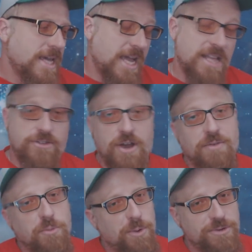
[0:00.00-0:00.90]
And so
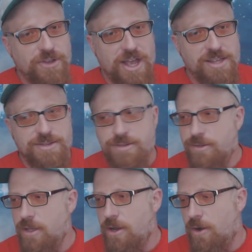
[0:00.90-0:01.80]
everyone
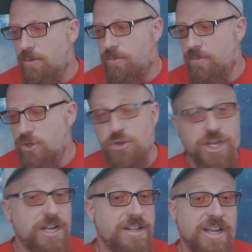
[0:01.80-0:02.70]
says, you can
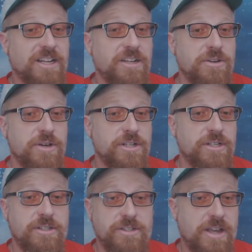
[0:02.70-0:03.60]
get addicted to it
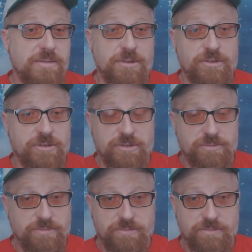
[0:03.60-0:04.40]
just the same as